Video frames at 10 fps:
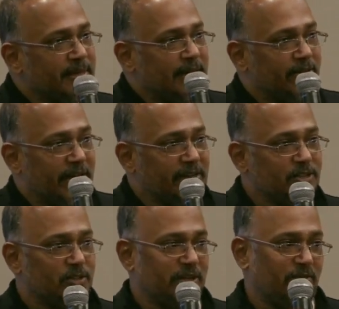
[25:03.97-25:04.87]
Okay,
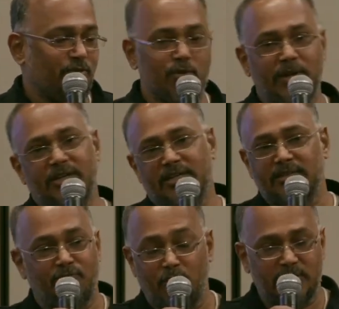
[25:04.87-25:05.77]
so there are four
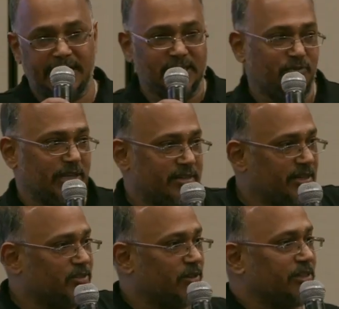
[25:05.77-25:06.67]
tickets for that. Yeah,
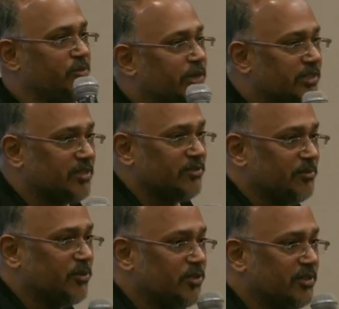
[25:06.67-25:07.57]
sorry, you were asking some
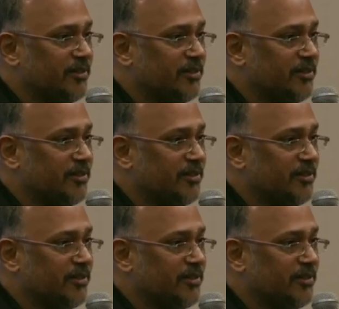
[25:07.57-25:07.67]
question.